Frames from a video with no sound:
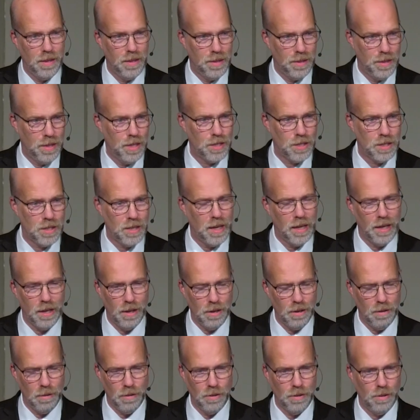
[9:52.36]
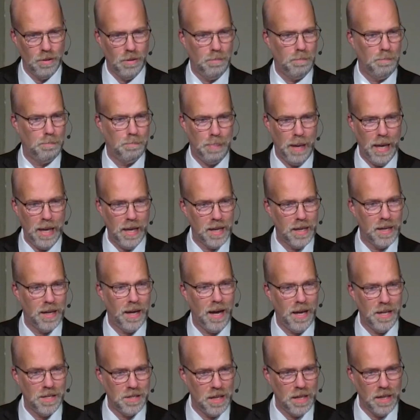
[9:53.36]
this
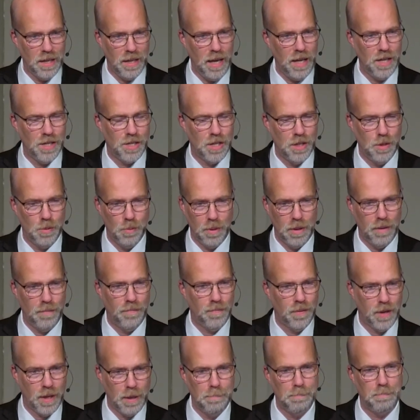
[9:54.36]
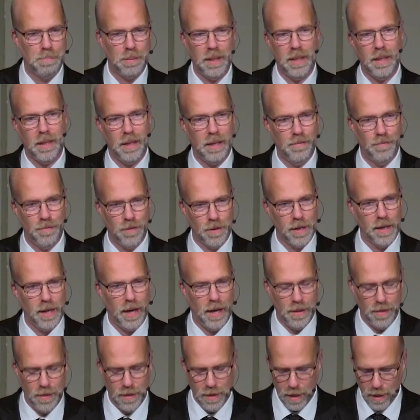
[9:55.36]
paganizing nation would have completely
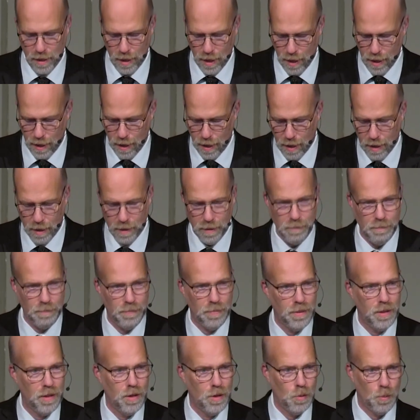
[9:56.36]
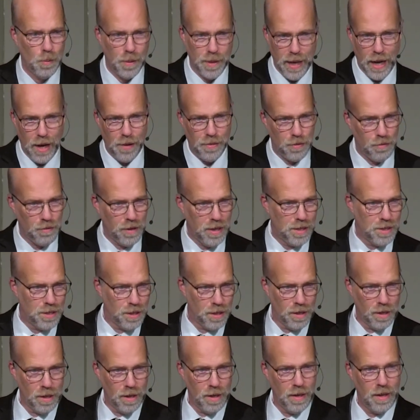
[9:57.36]
forgotten the law. Without the
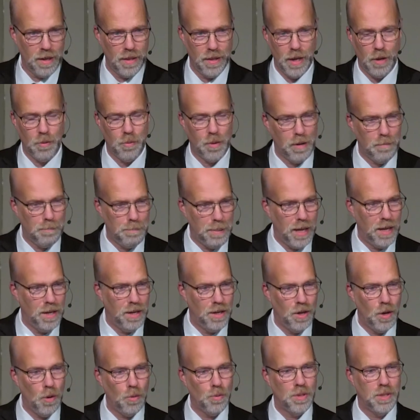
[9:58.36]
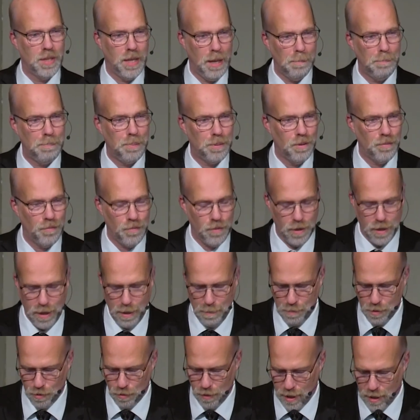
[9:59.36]
return, there would have been no temple for him
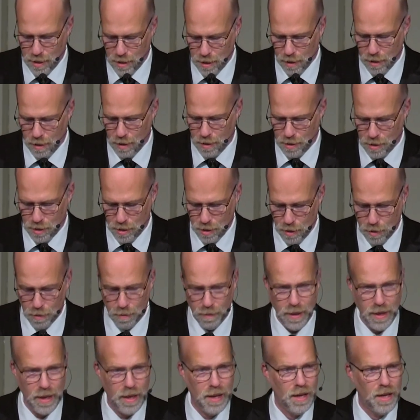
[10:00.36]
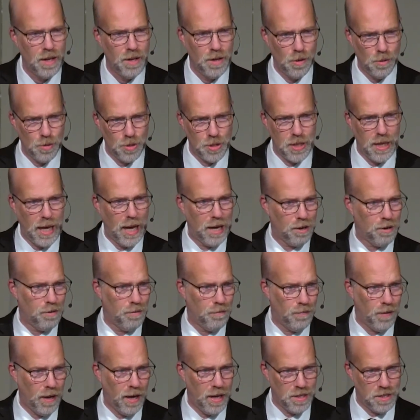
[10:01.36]
to return to, no
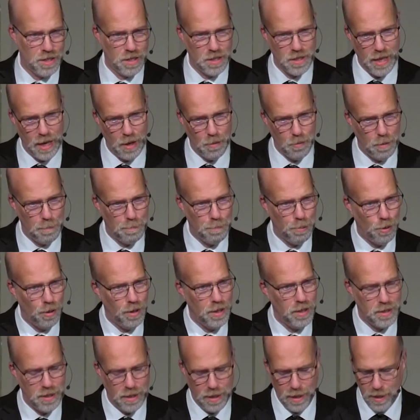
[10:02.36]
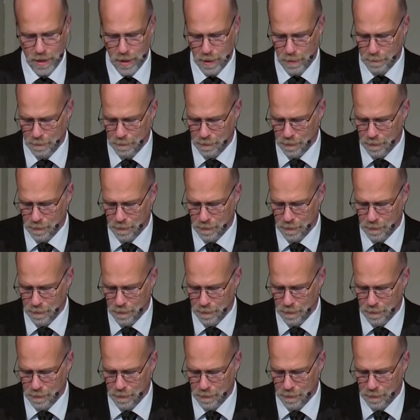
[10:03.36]
sacrifices that would point to him.